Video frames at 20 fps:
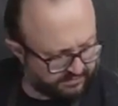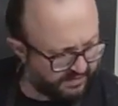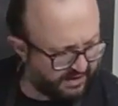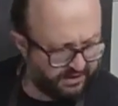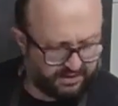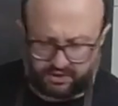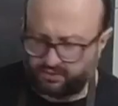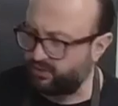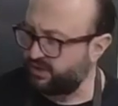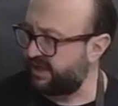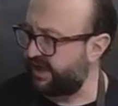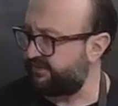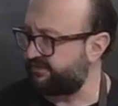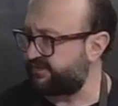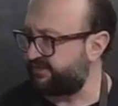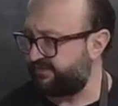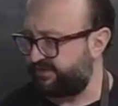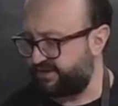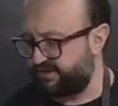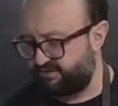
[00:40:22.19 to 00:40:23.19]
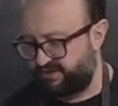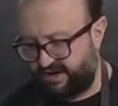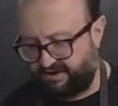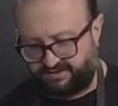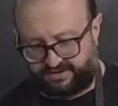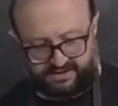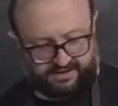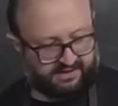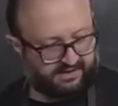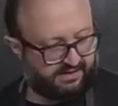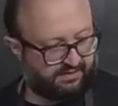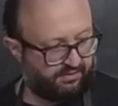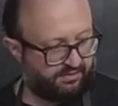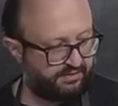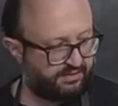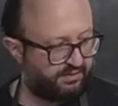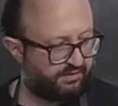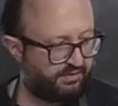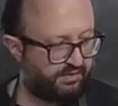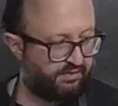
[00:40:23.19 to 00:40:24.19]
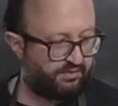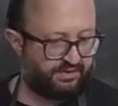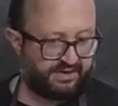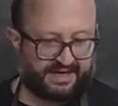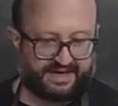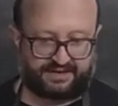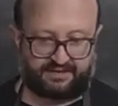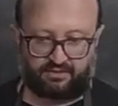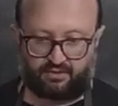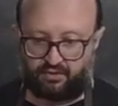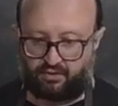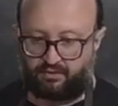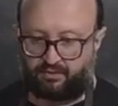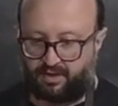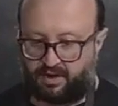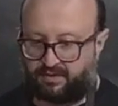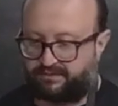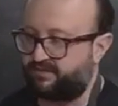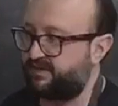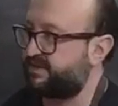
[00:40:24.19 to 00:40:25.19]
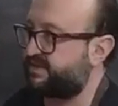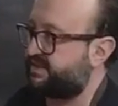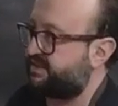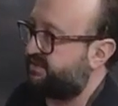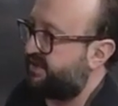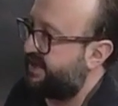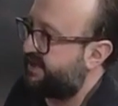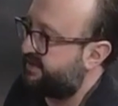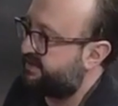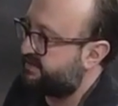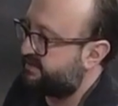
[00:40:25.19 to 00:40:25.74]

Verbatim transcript: you will have to figure out on your own at home, obviously, right?